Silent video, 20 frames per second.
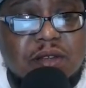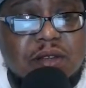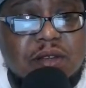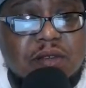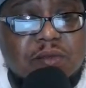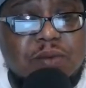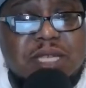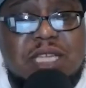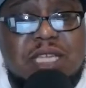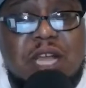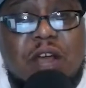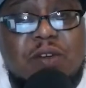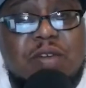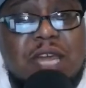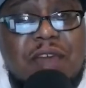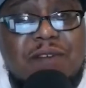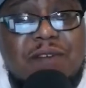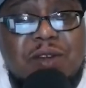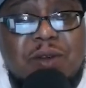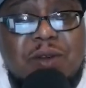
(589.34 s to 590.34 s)
We saw
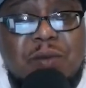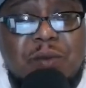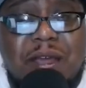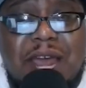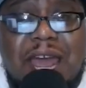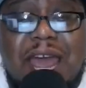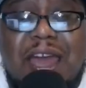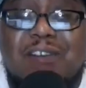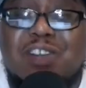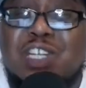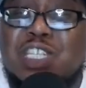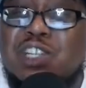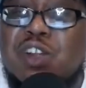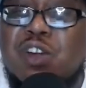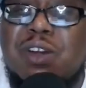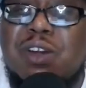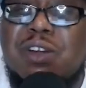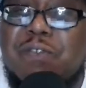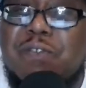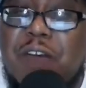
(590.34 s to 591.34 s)
Kevin Durant average
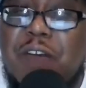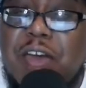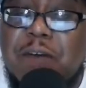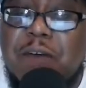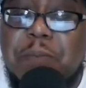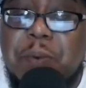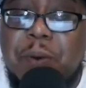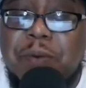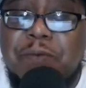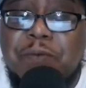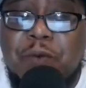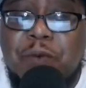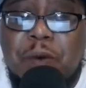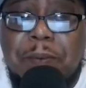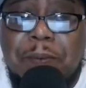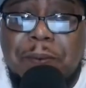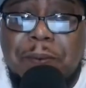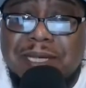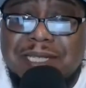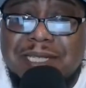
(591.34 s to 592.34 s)

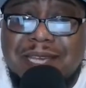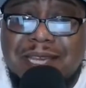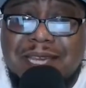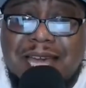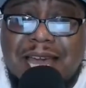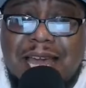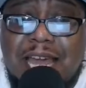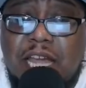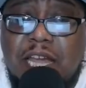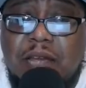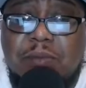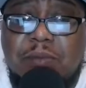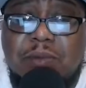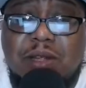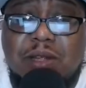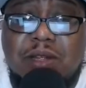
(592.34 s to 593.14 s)
35.4 points a game